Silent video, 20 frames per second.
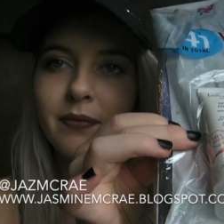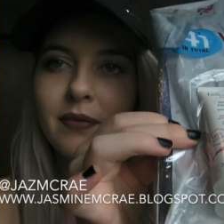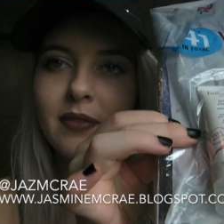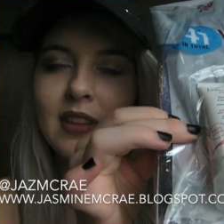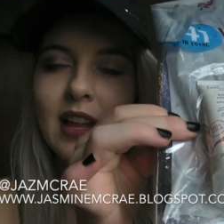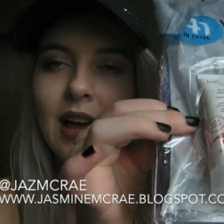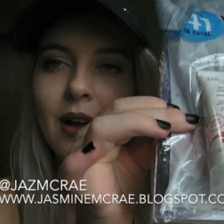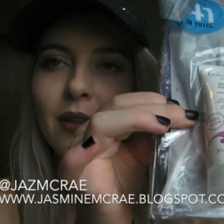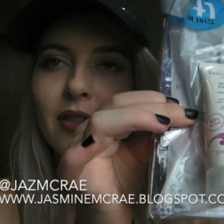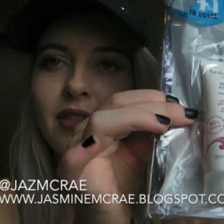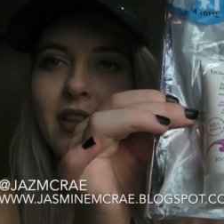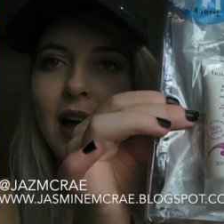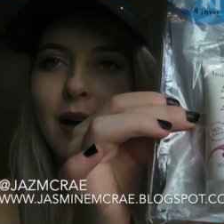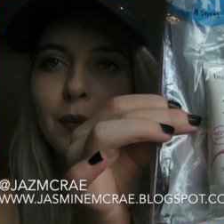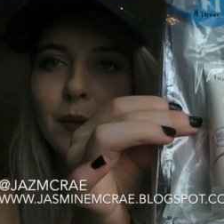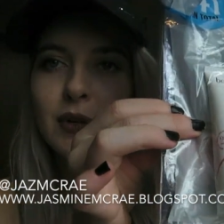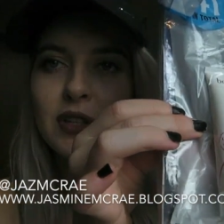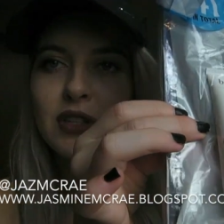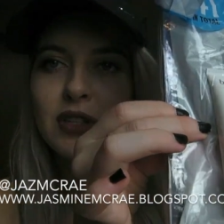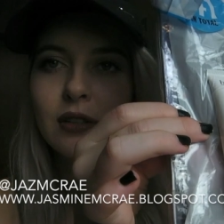Now,
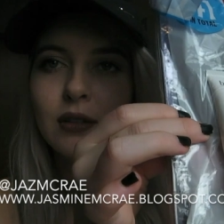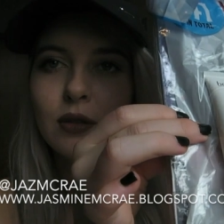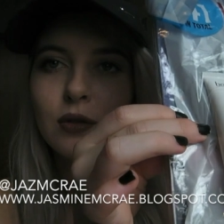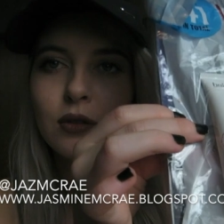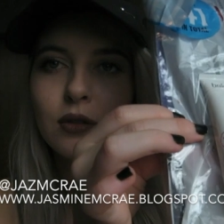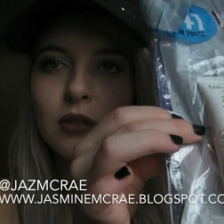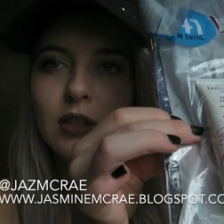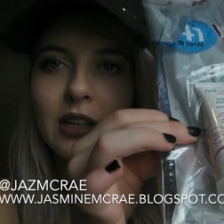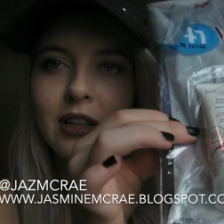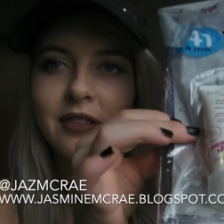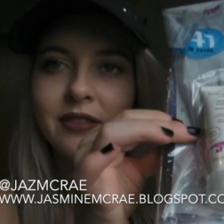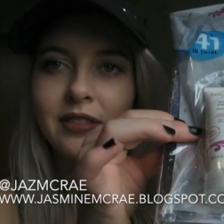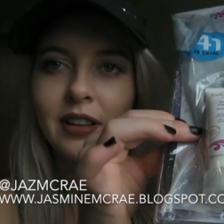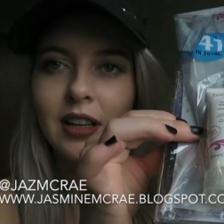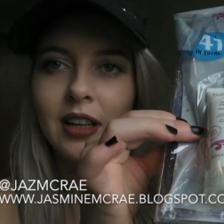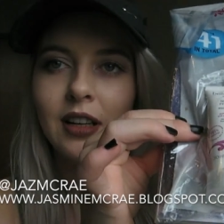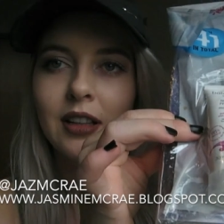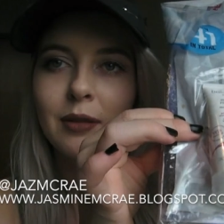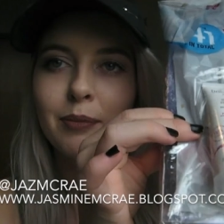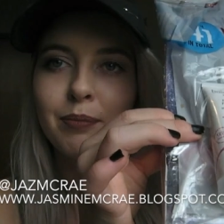that was all
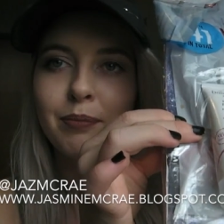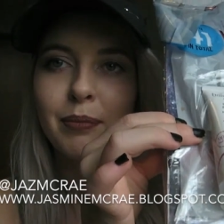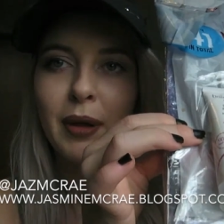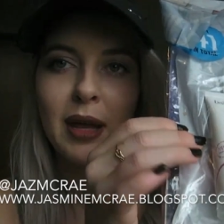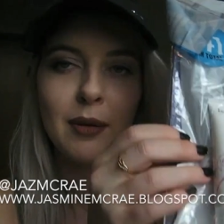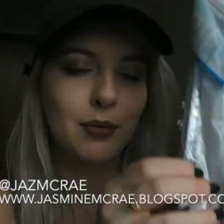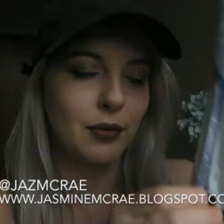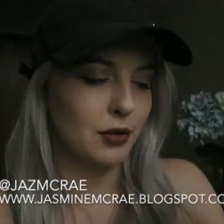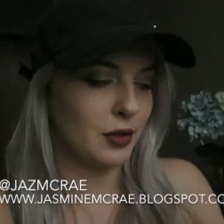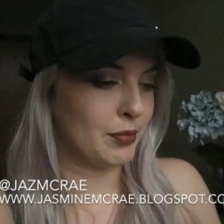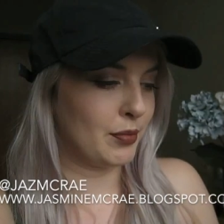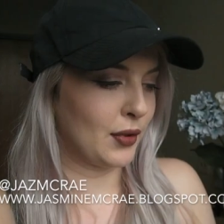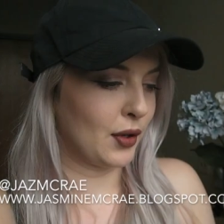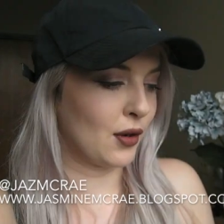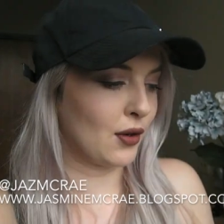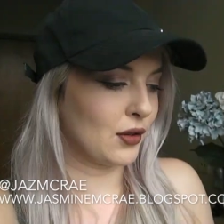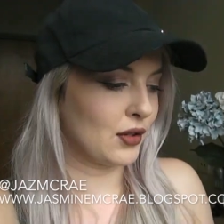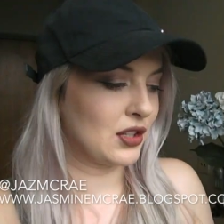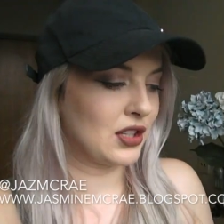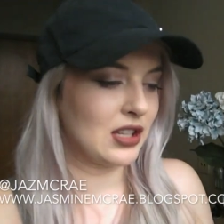over people's
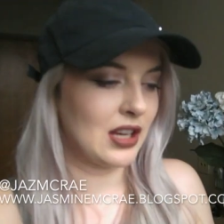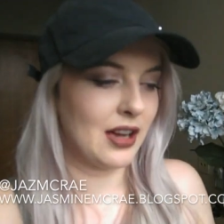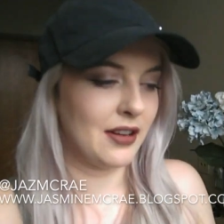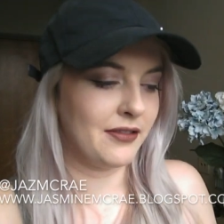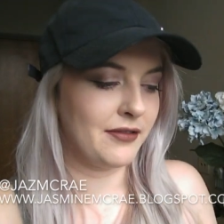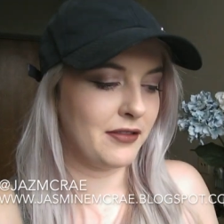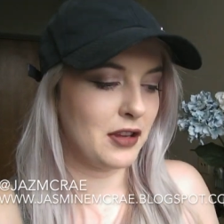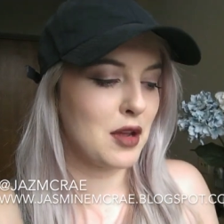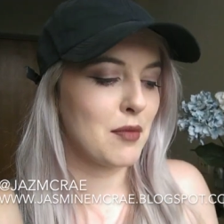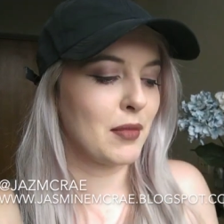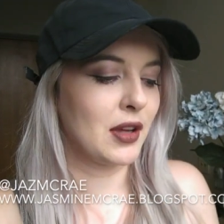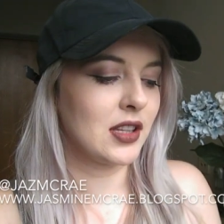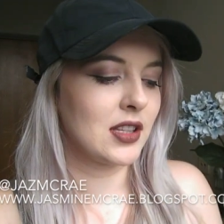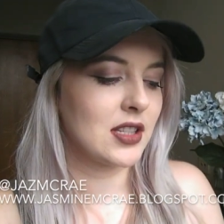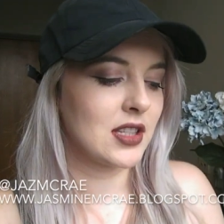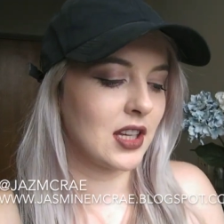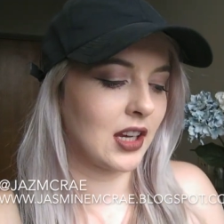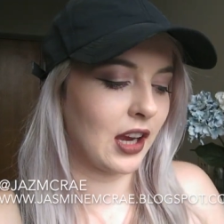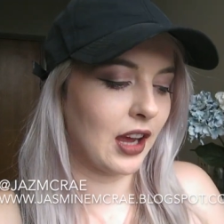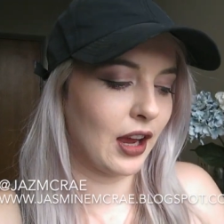blogs a few
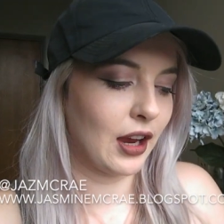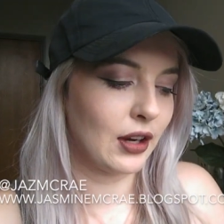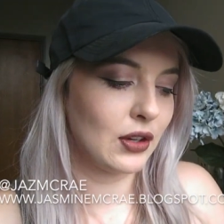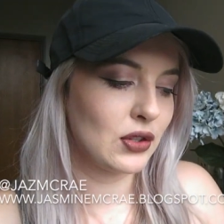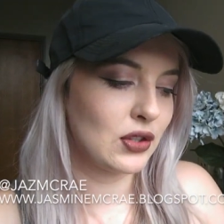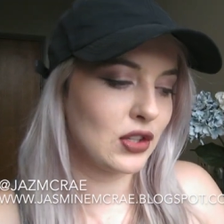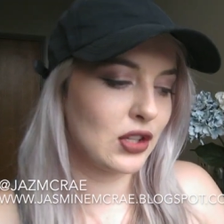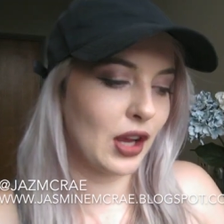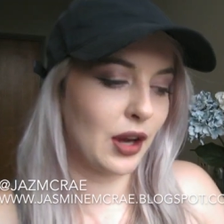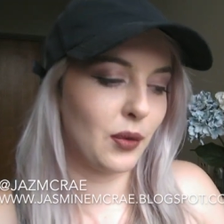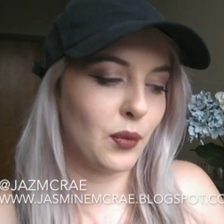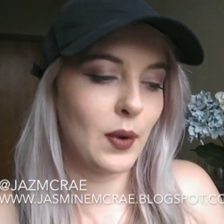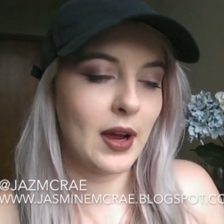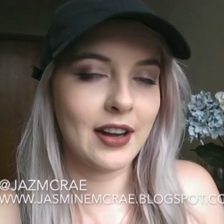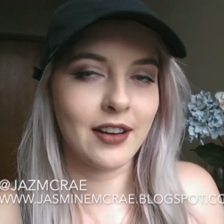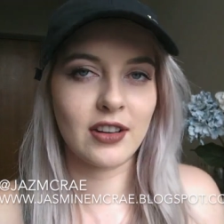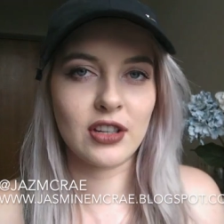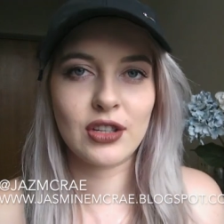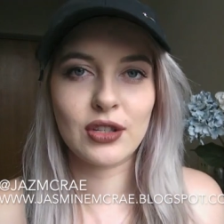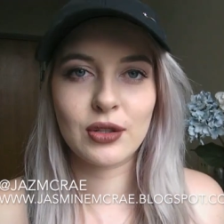months ago, so
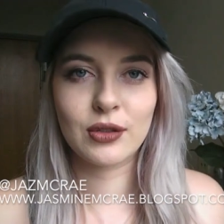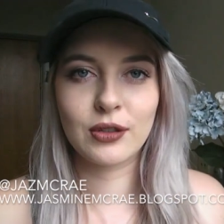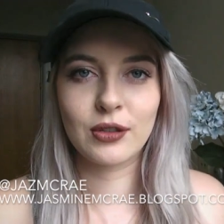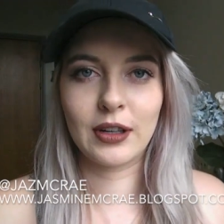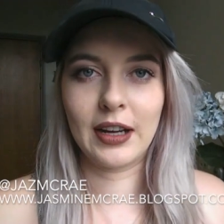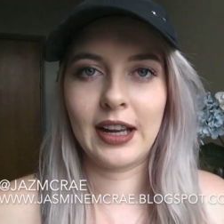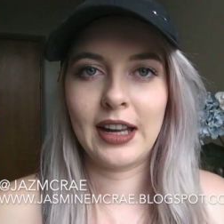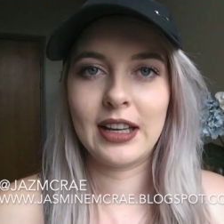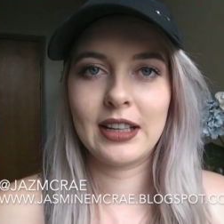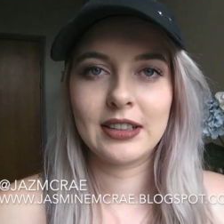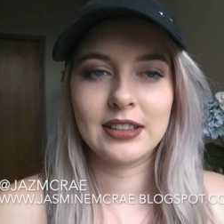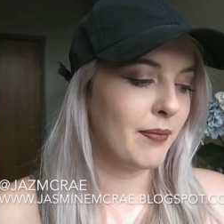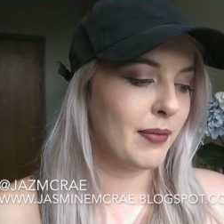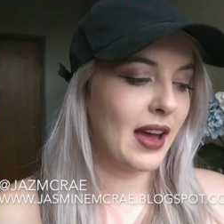when I saw it,